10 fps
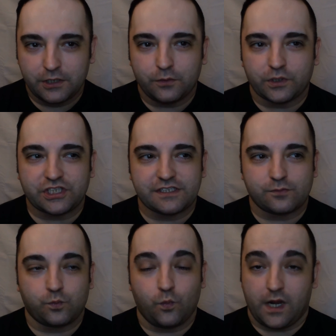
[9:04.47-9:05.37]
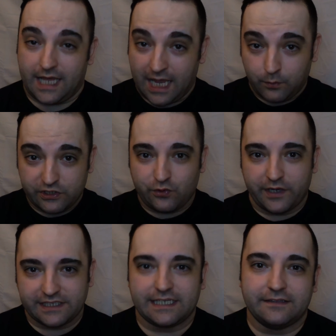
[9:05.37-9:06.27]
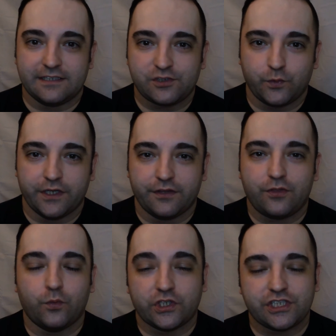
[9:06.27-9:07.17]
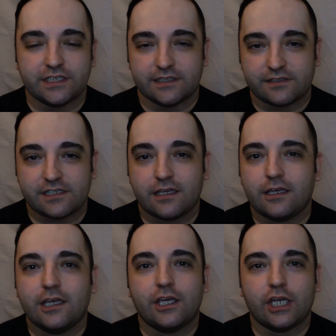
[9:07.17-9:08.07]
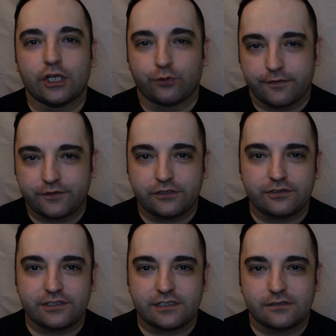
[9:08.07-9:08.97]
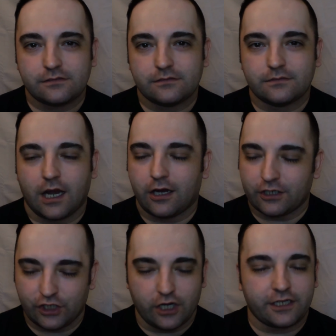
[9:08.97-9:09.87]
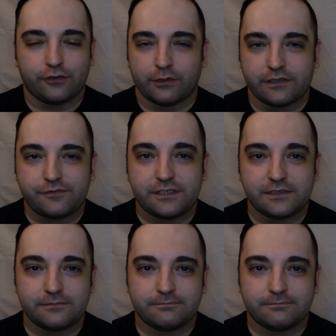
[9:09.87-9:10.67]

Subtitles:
which is what I was going to end this with, which is, grifters are gonna grift.